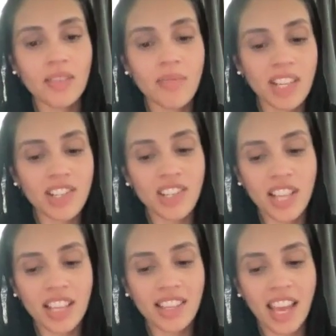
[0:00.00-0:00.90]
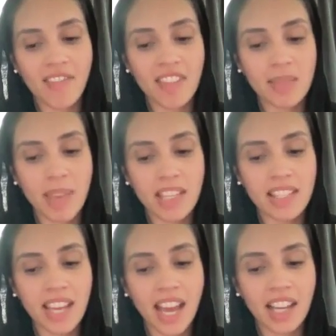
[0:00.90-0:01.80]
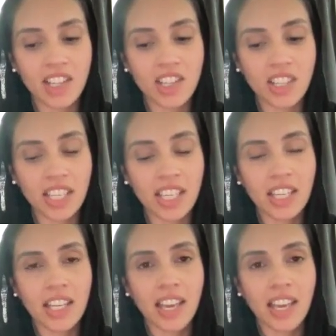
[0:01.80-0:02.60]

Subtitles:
make sure that they have the space to actually